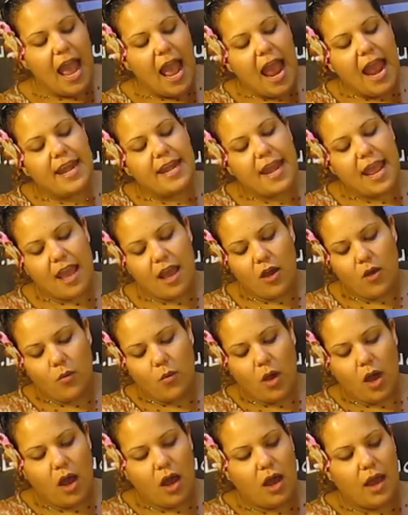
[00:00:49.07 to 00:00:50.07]
And now,
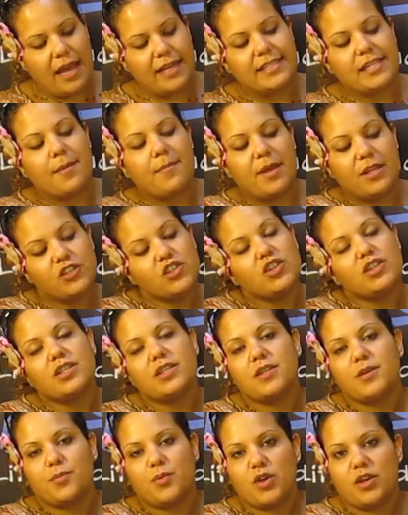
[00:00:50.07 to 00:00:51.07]
as I mentioned
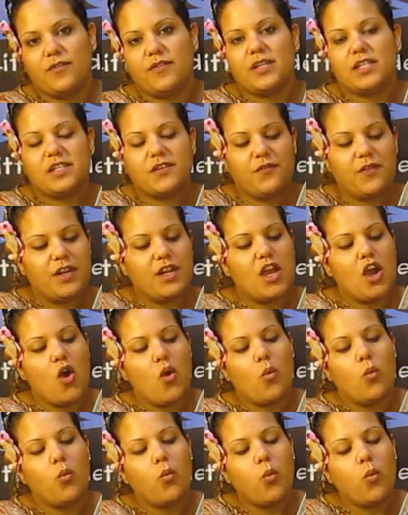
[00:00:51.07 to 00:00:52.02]
in the previous video,